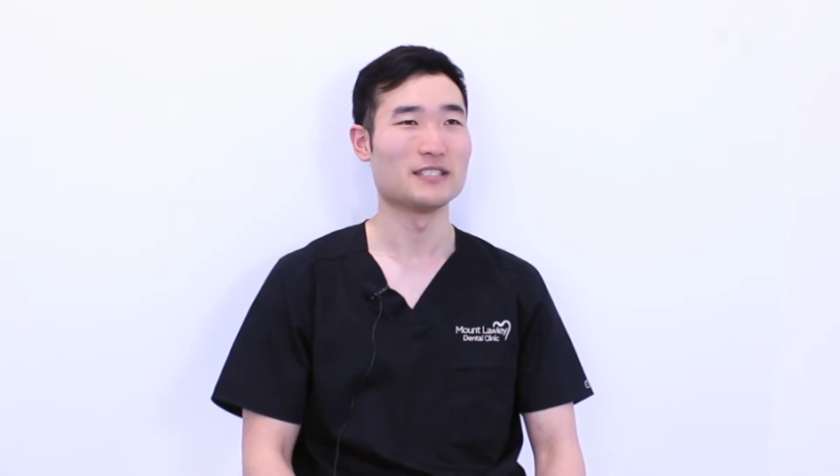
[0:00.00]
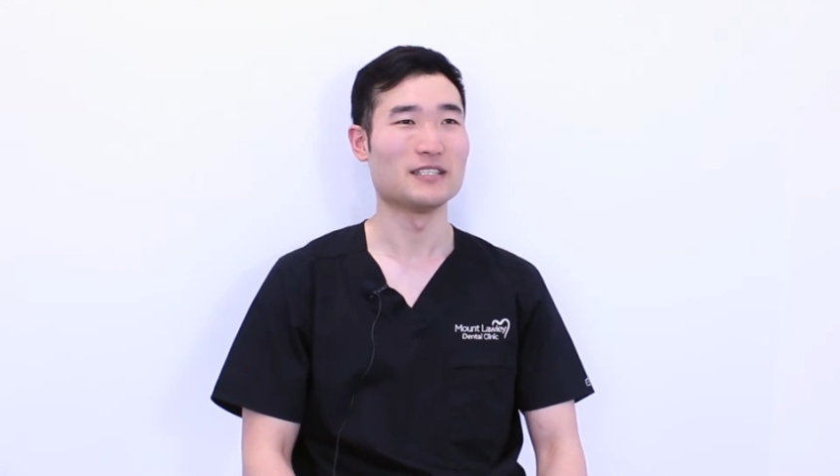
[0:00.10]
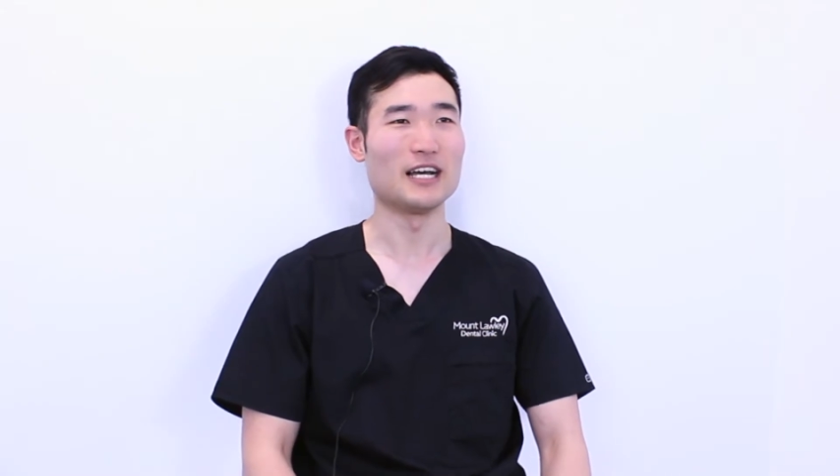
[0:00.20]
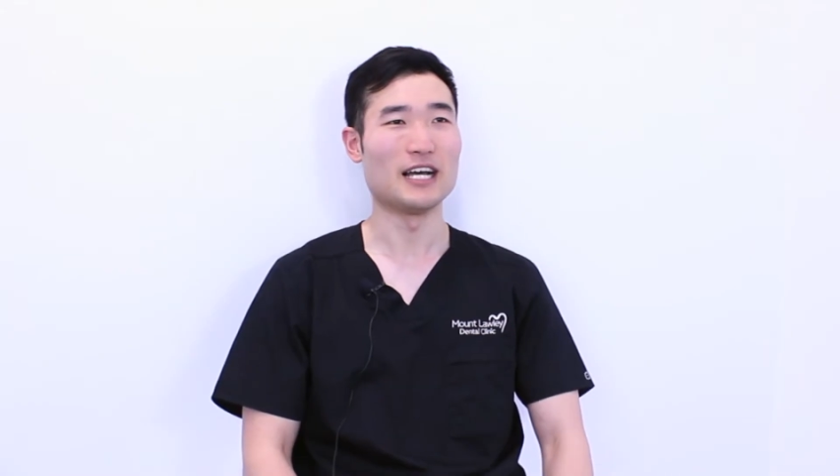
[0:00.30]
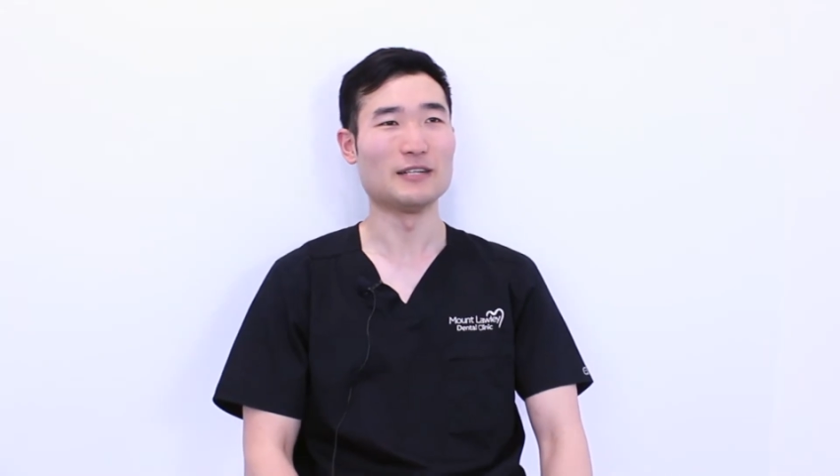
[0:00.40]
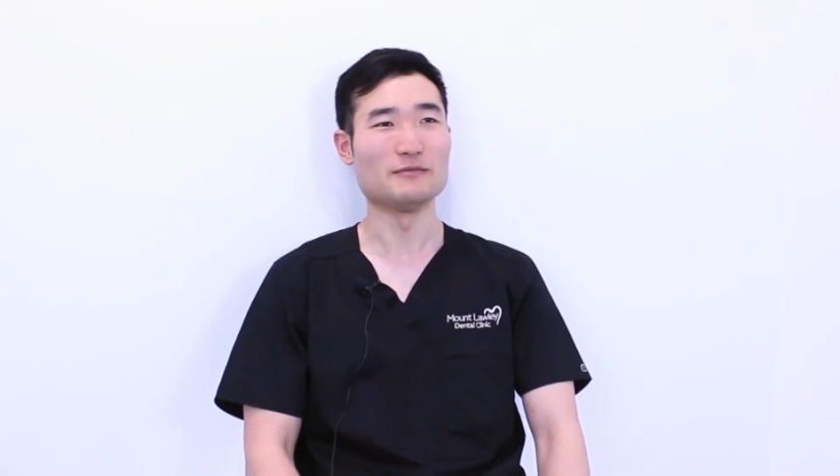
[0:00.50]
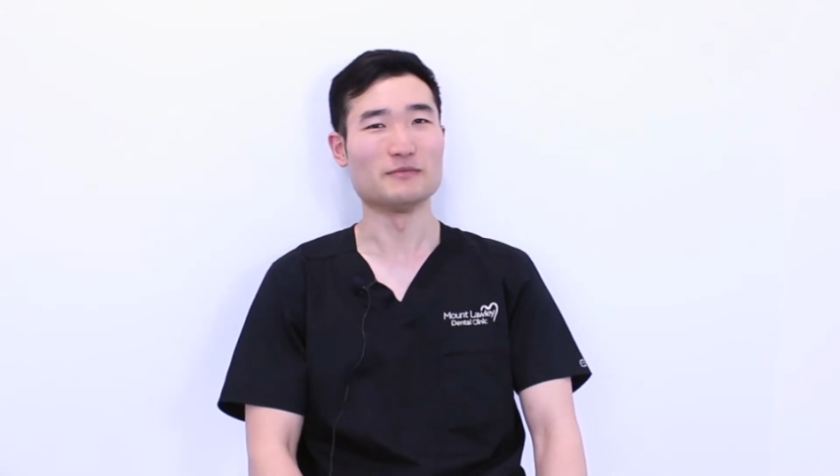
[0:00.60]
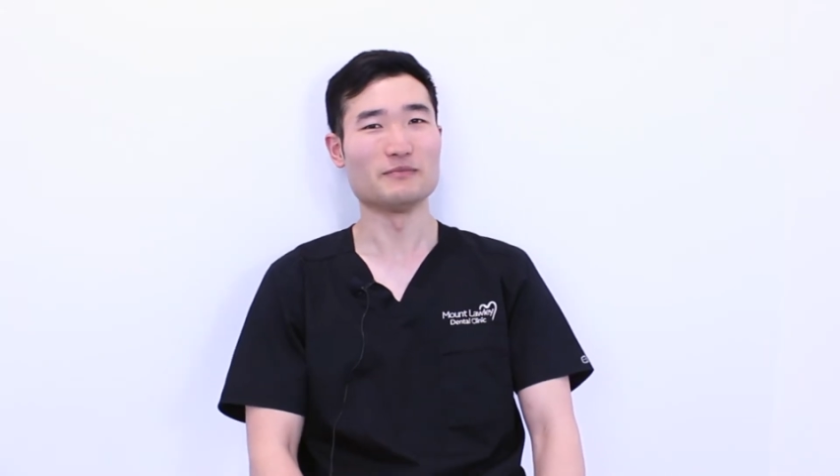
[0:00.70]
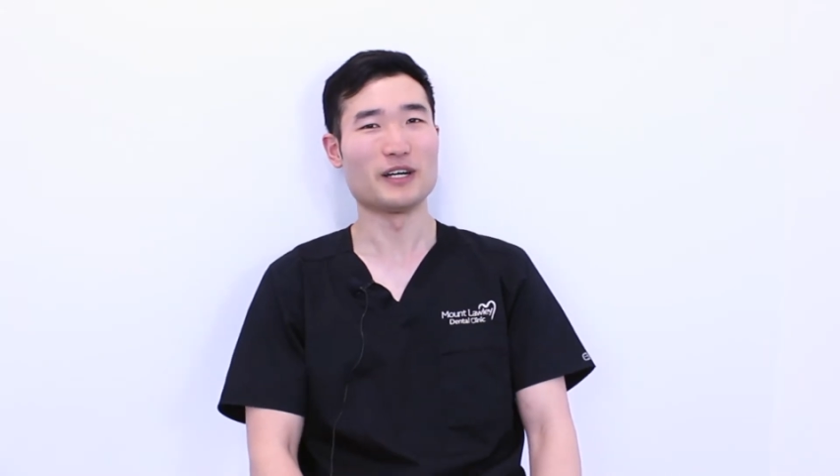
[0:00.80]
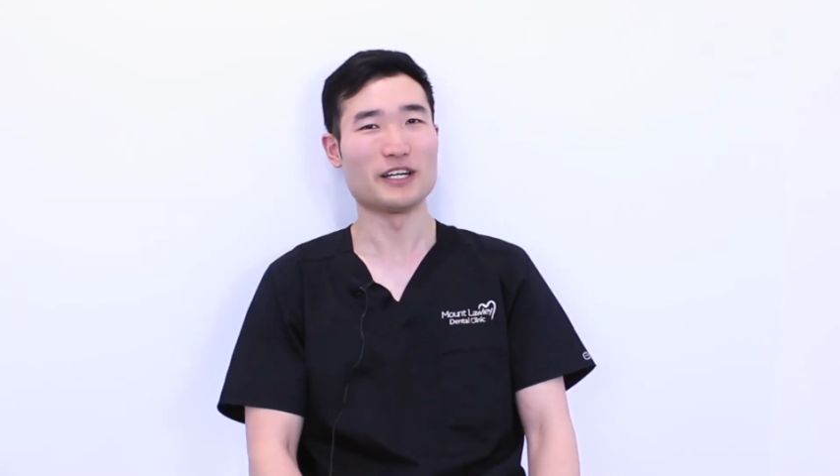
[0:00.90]

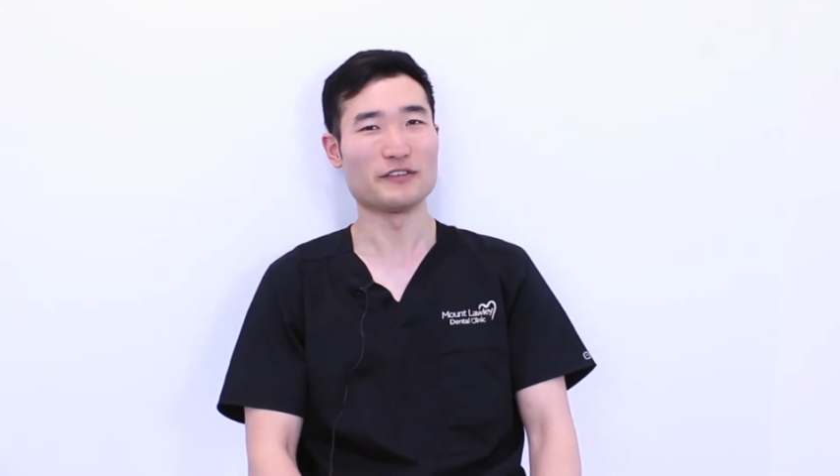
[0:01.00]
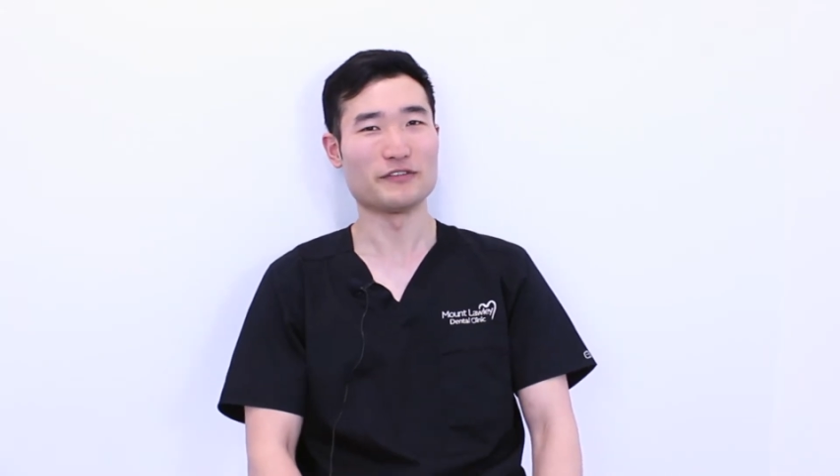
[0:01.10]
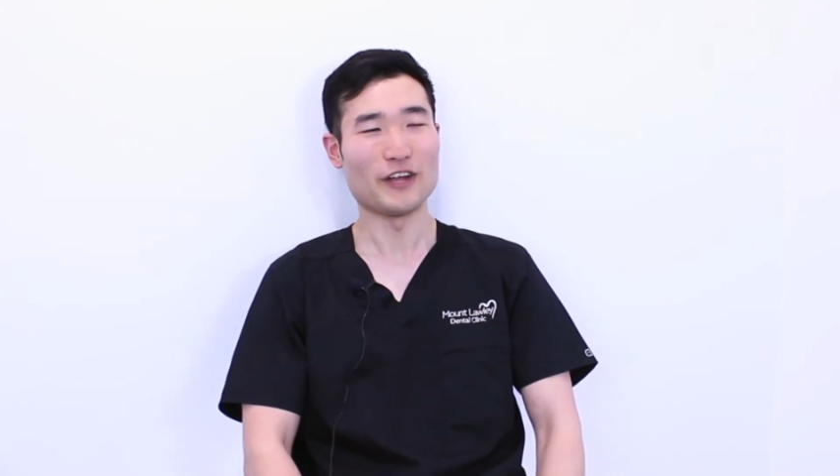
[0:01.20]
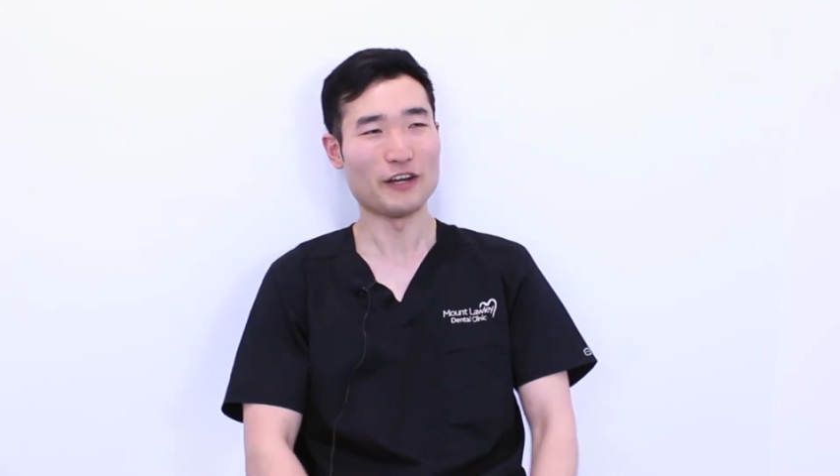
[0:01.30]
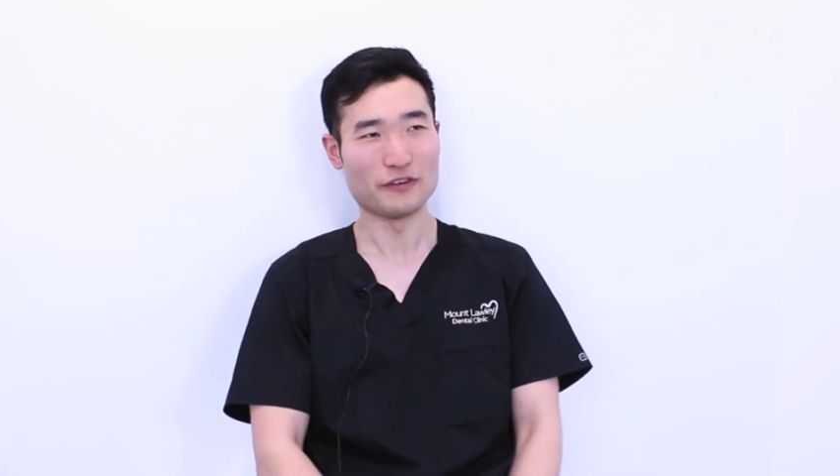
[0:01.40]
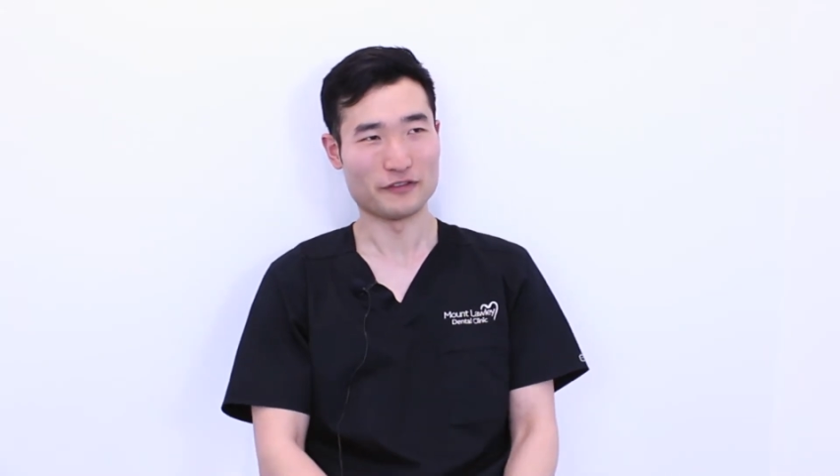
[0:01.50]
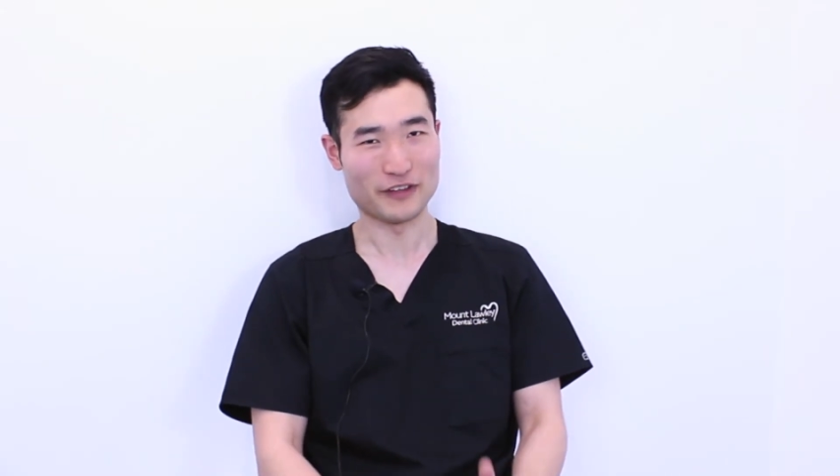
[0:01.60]
happened. My favourite